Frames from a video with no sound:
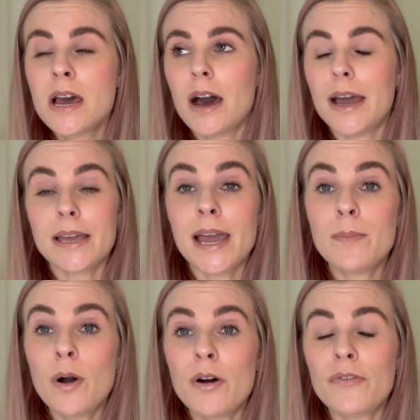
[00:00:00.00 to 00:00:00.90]
I came
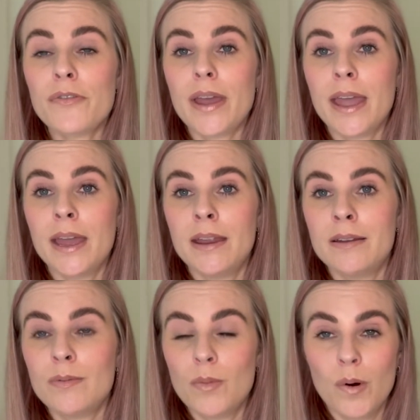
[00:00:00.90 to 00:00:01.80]
off
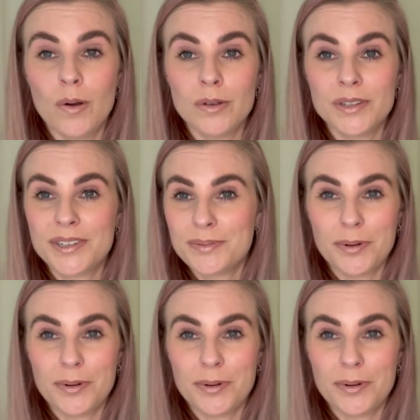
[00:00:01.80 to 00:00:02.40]
and was